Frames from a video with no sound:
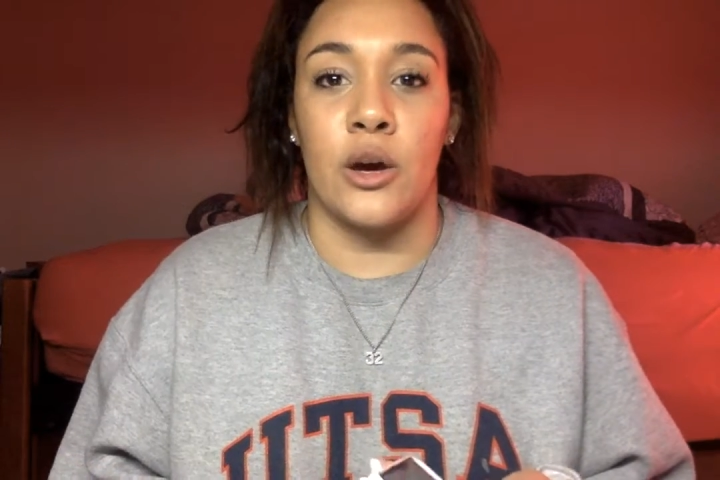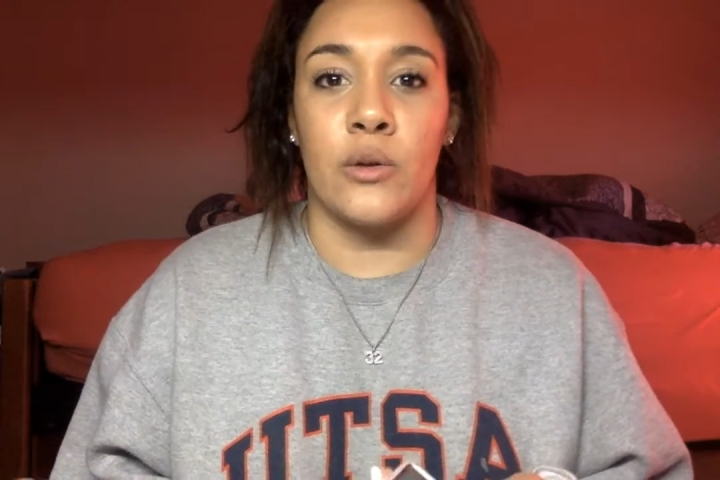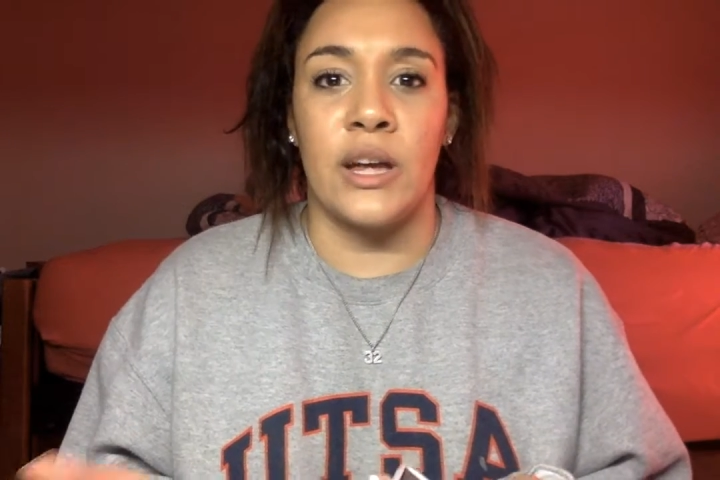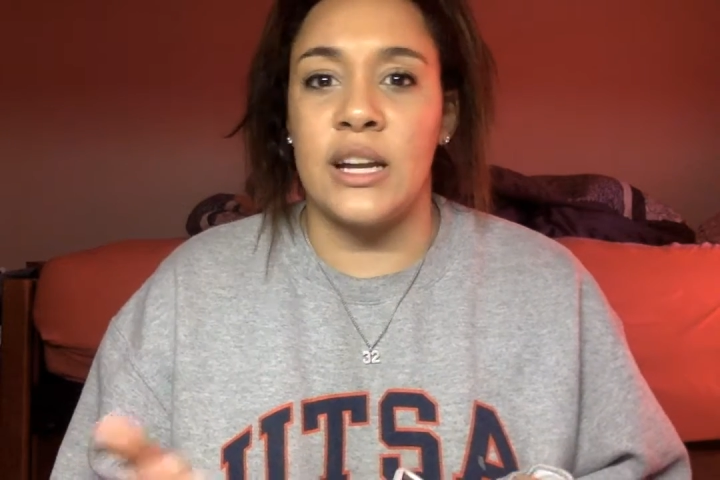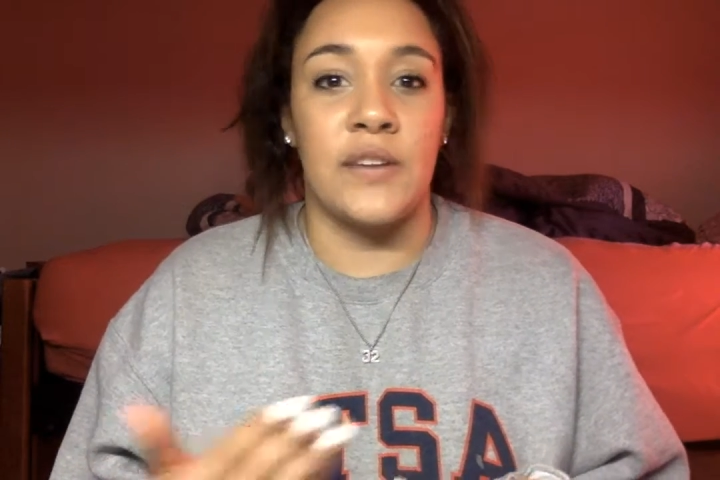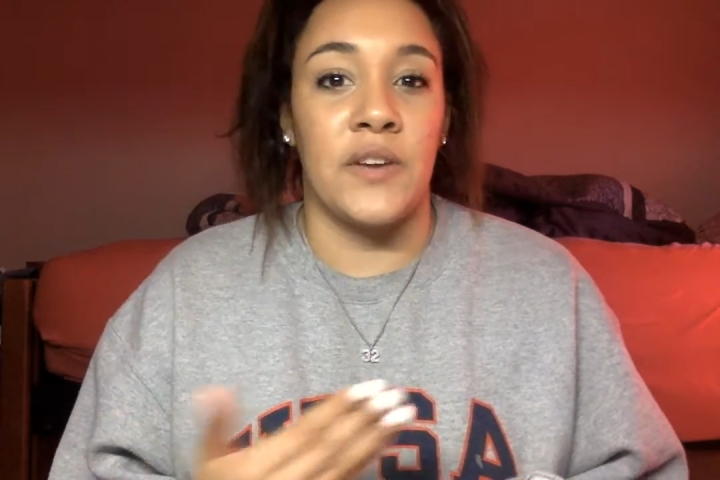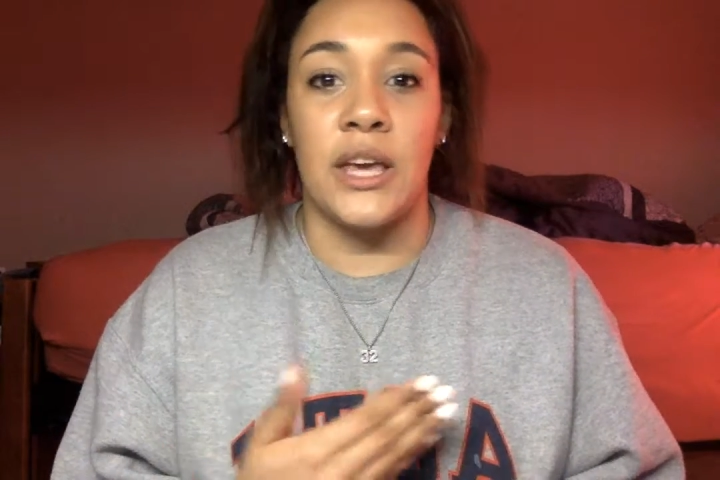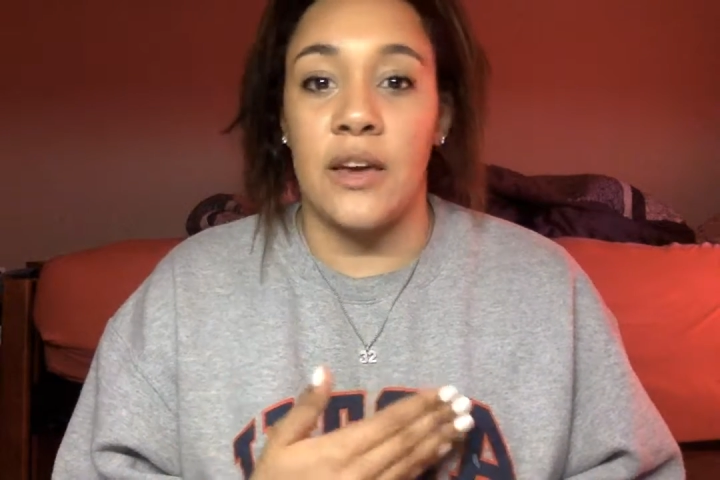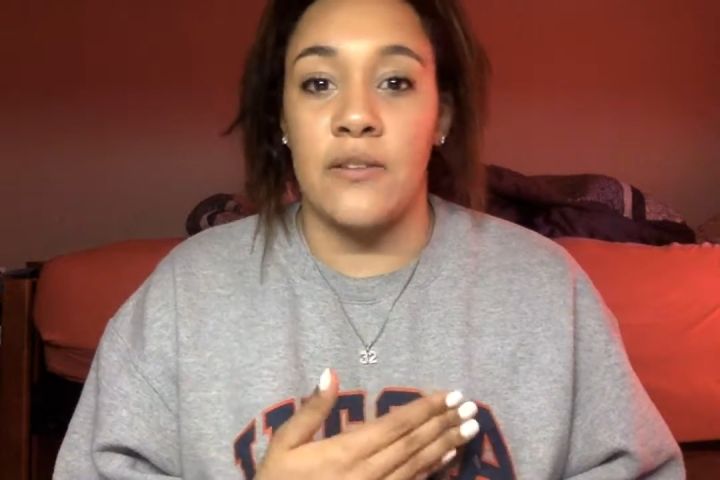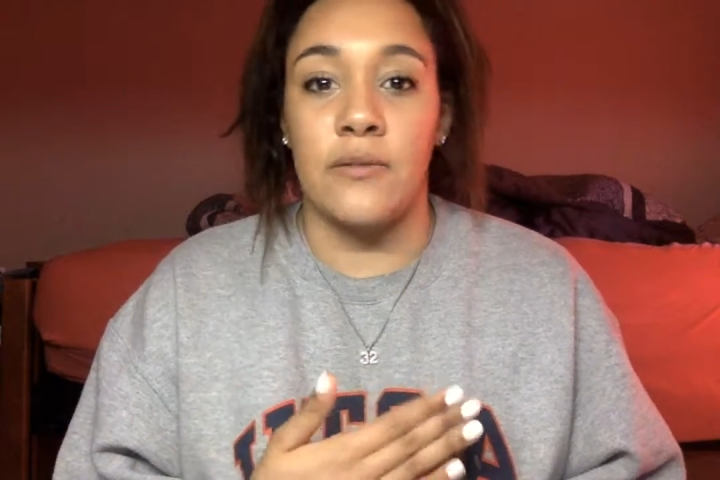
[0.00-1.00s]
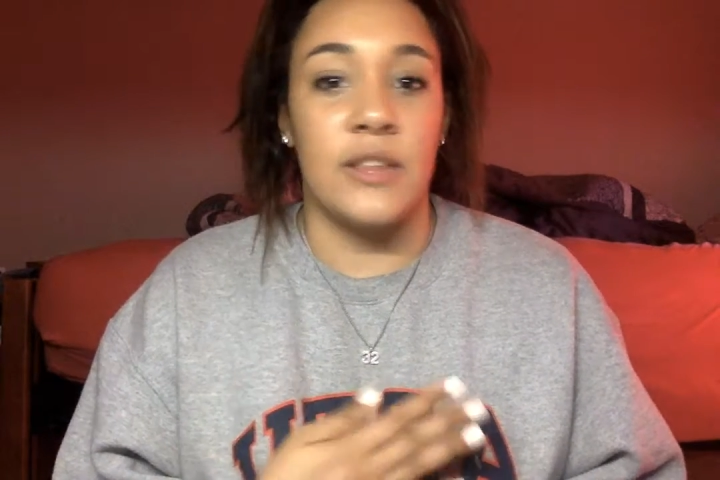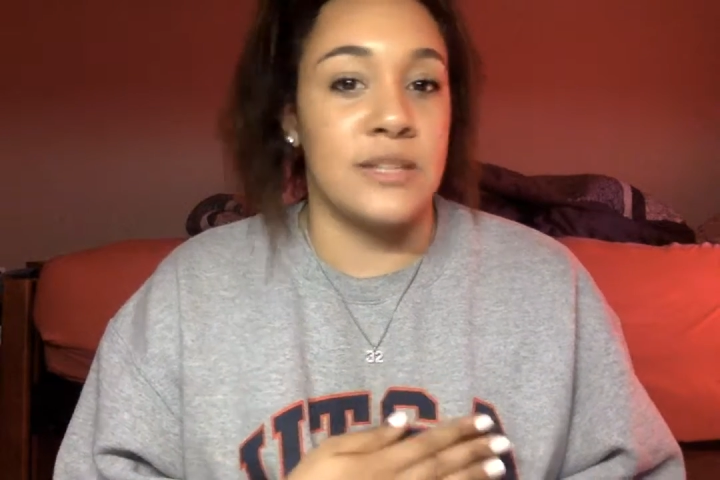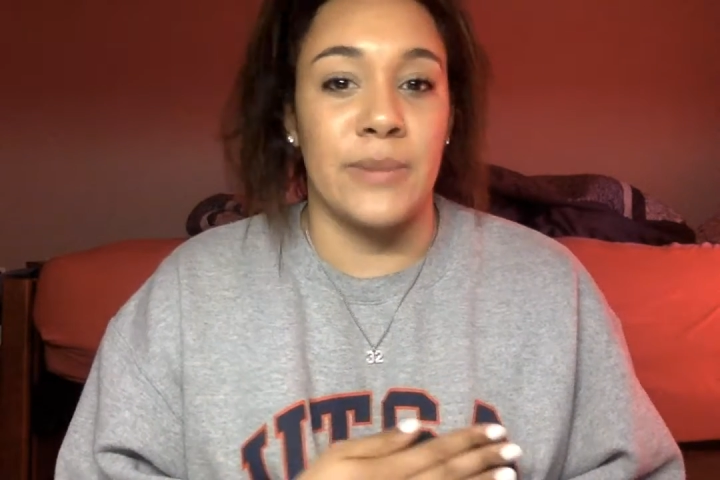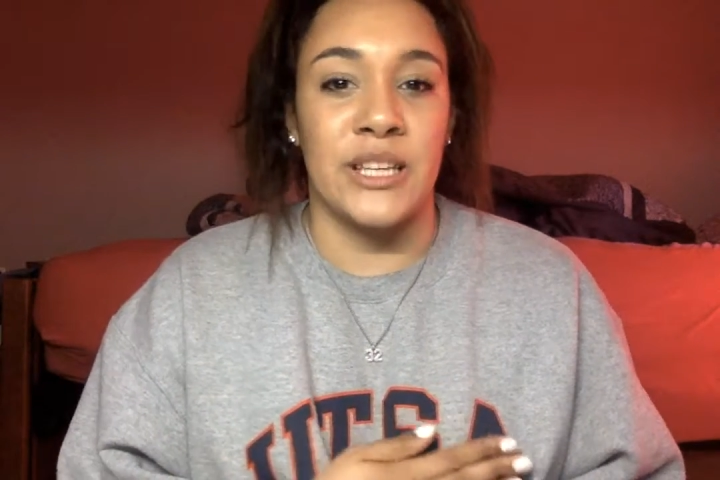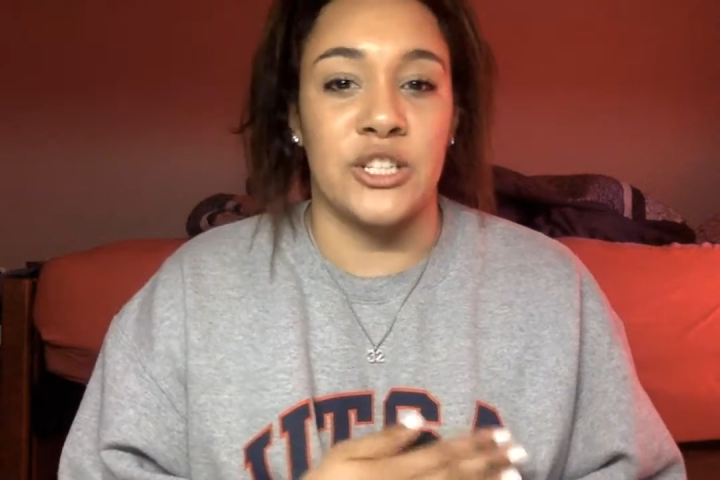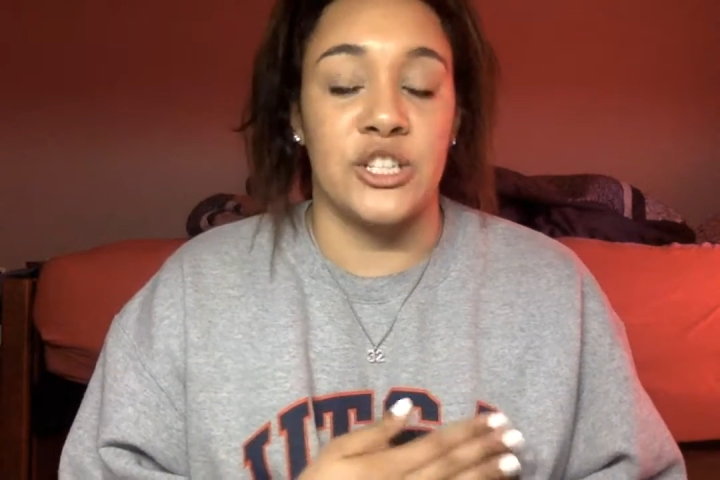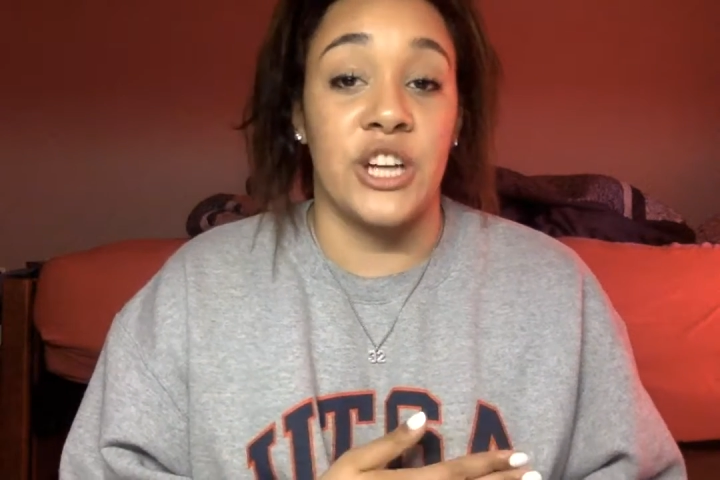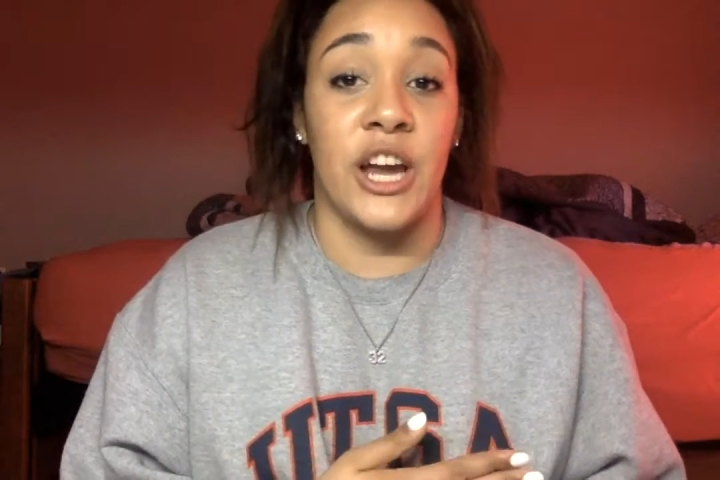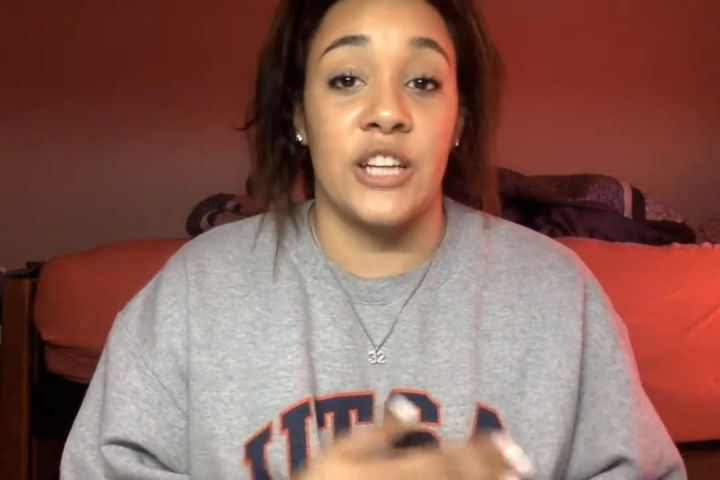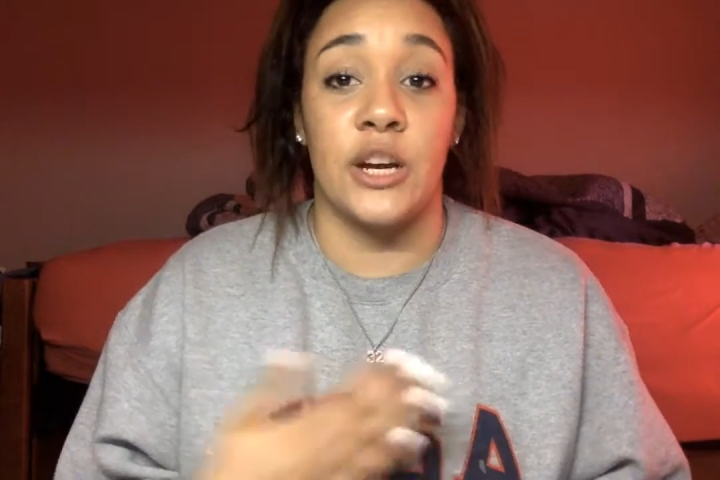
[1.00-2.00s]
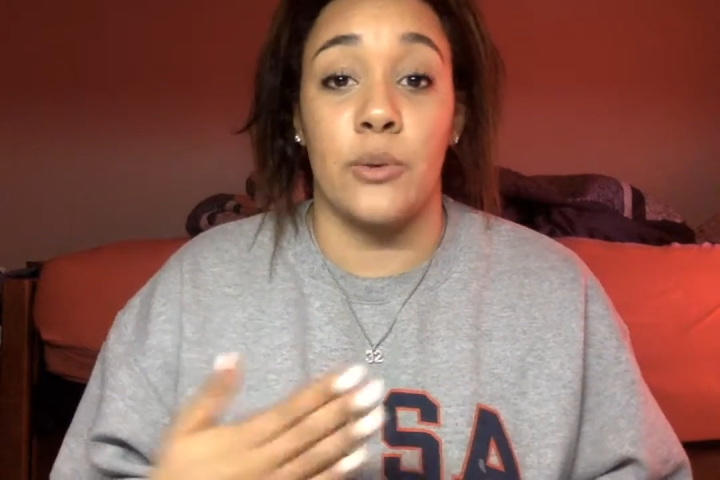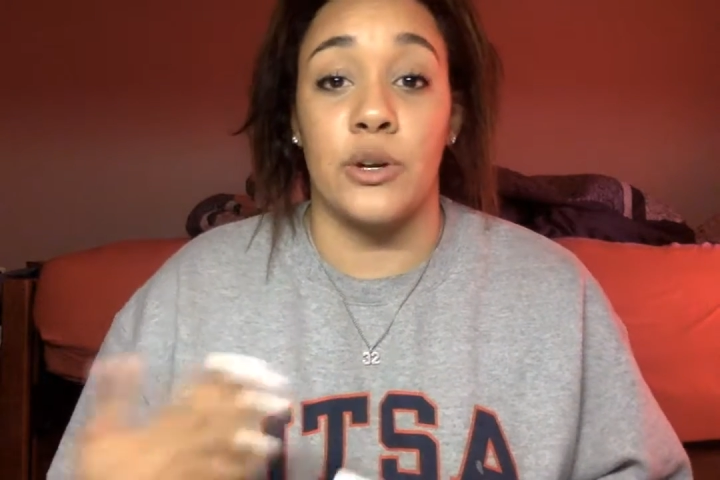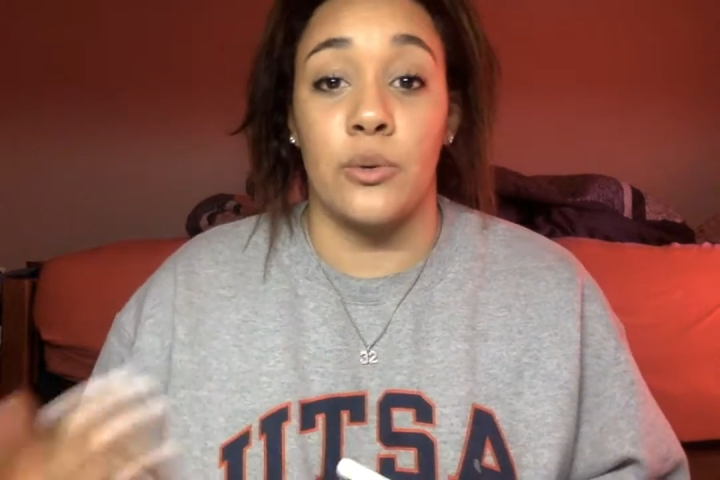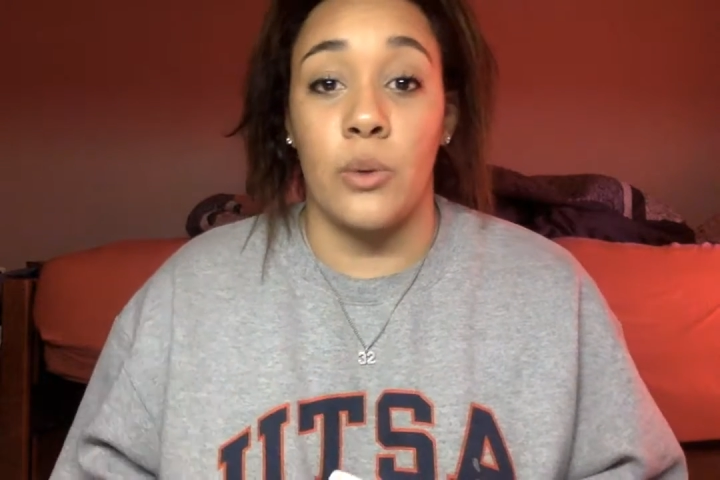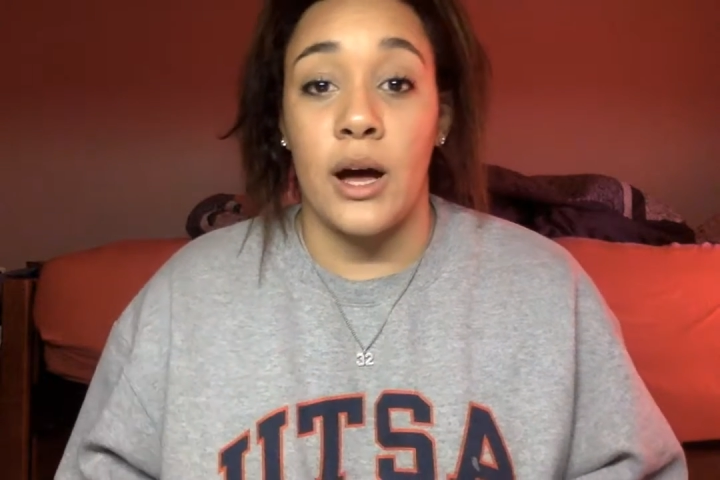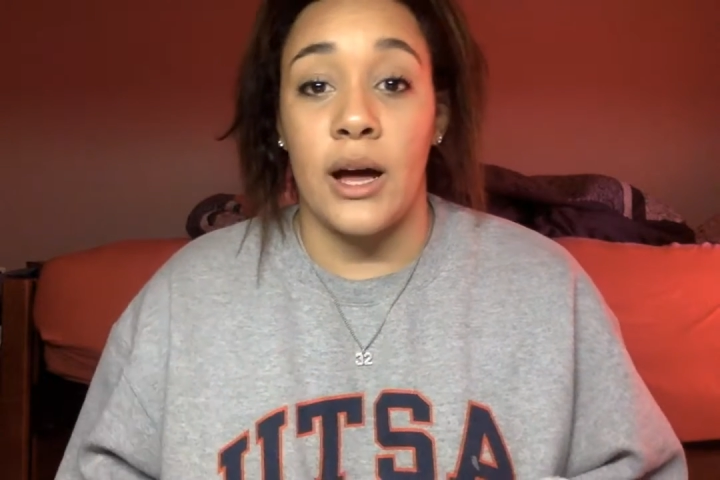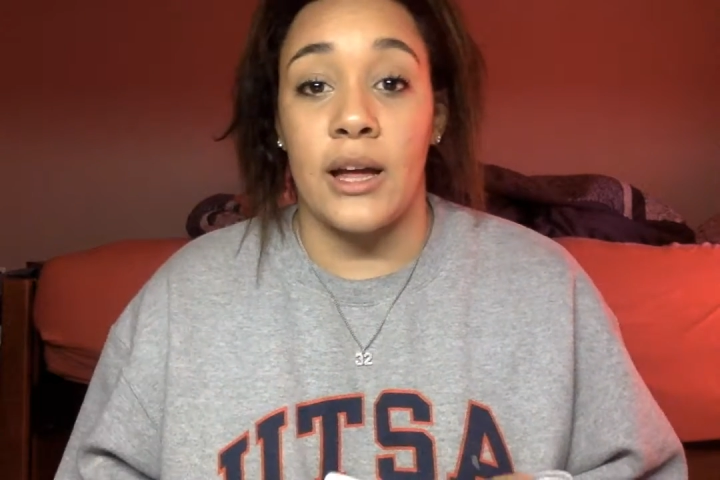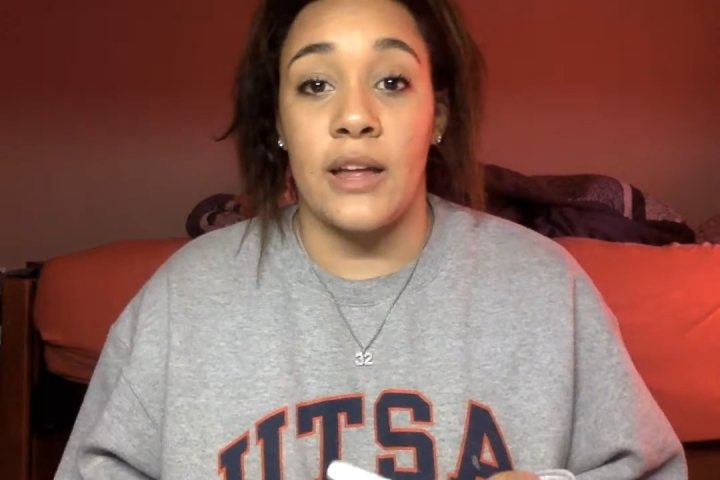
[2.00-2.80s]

oh, they didn't even give this message a chance, I wonder why.